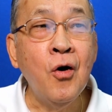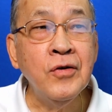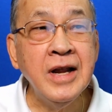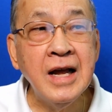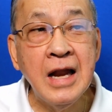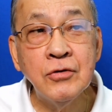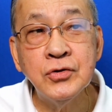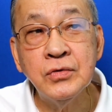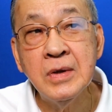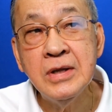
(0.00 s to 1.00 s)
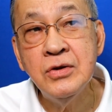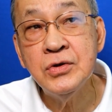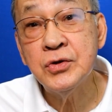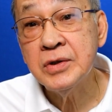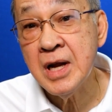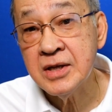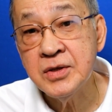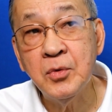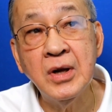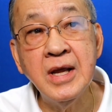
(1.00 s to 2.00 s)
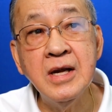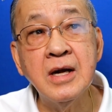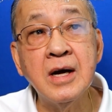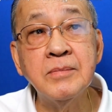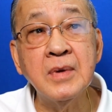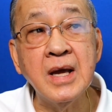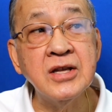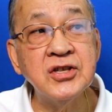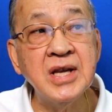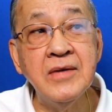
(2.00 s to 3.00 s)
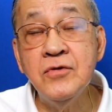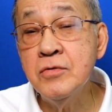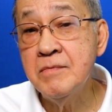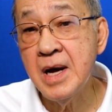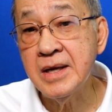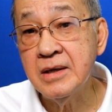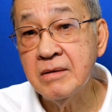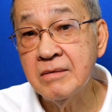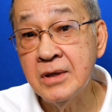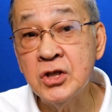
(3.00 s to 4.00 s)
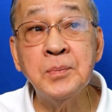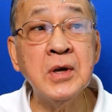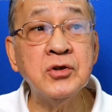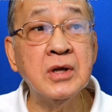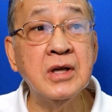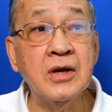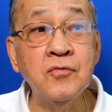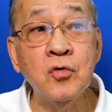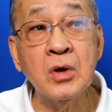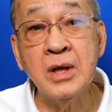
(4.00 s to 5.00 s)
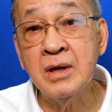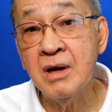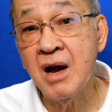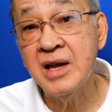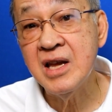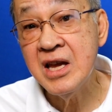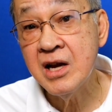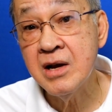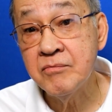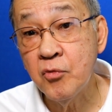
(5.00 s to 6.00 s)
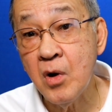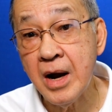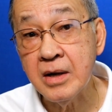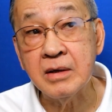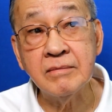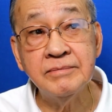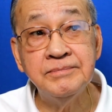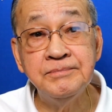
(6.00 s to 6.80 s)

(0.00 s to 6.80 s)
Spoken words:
Owning allows you to reduce your taxable income and save you money especially if you are in a high income bracket.